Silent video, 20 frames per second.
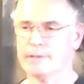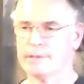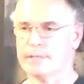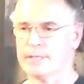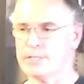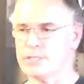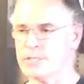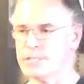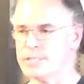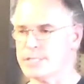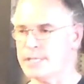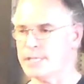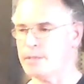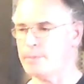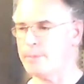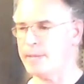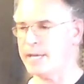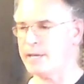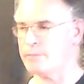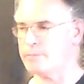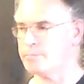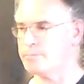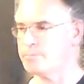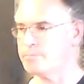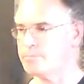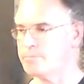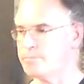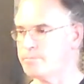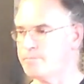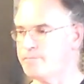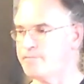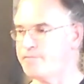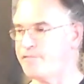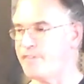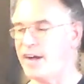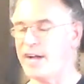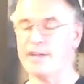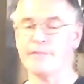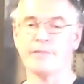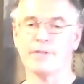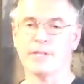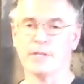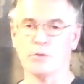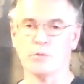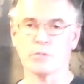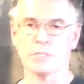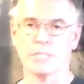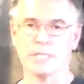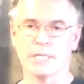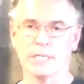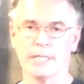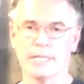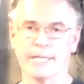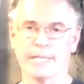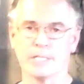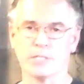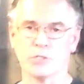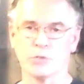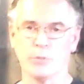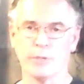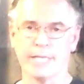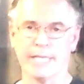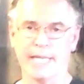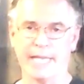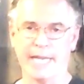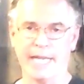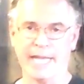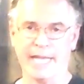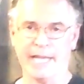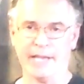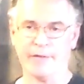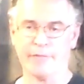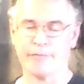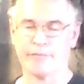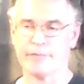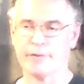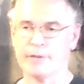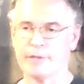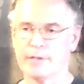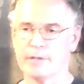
I just did about 5 of those in the last week and a half.